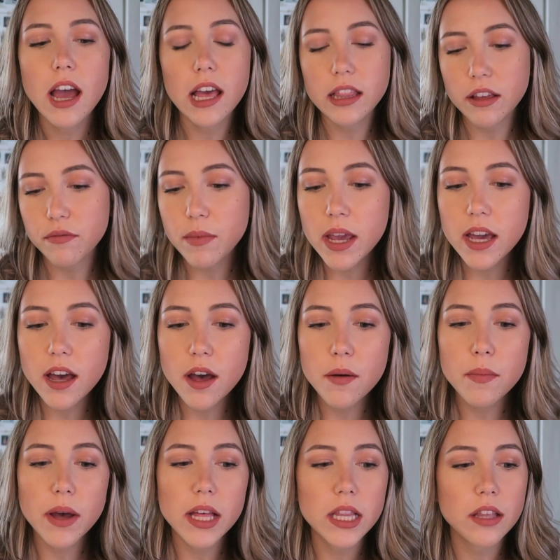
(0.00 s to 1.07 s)
I love
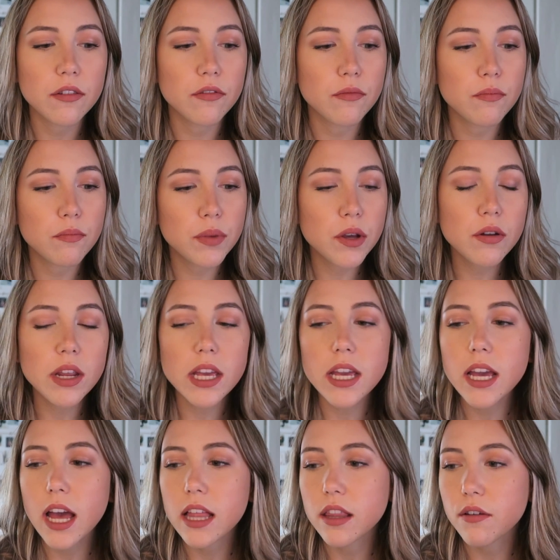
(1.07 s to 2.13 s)
makeup, I love
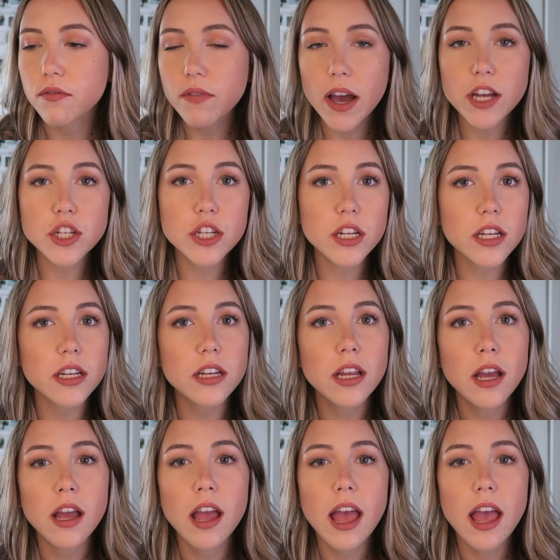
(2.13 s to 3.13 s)
beauty, I love fashion,